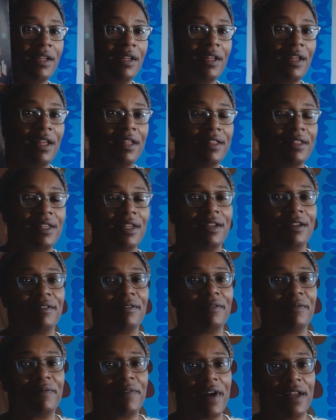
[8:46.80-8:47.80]
and then
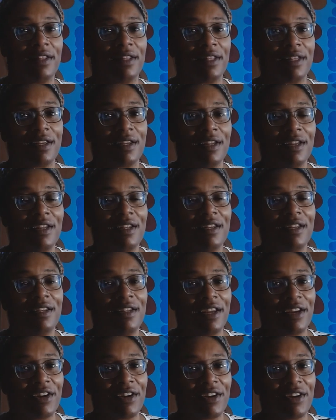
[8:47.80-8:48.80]
finally
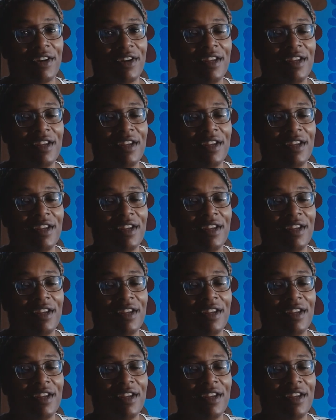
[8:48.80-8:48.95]
nigger.